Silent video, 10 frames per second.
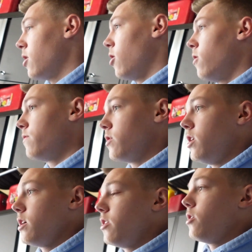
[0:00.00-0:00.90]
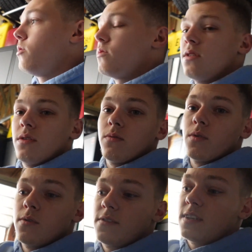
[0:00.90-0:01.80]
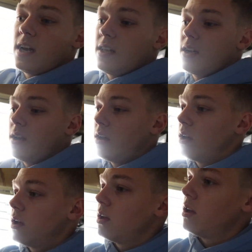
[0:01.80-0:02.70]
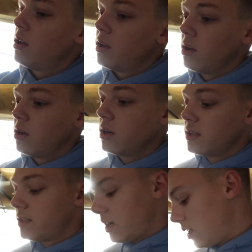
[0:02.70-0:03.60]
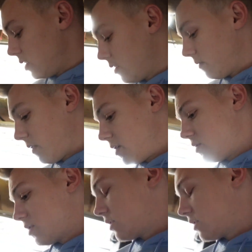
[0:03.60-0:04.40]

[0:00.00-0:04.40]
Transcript: Overall, though, the roof's solid, hood is solid, fenders are